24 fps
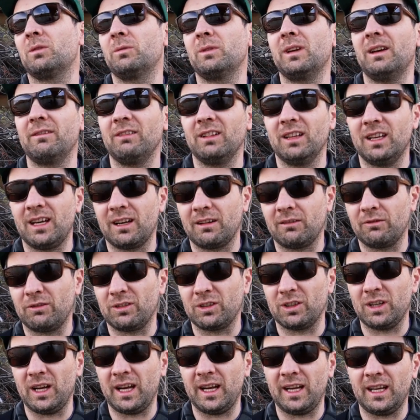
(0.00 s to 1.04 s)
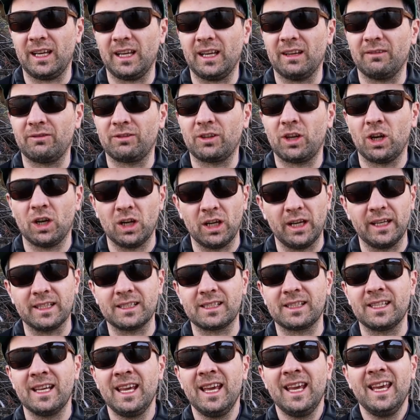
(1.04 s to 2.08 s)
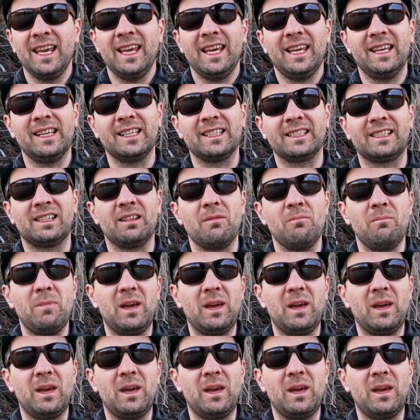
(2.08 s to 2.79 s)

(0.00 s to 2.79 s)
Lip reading: where we have a lot of variety of currents, is the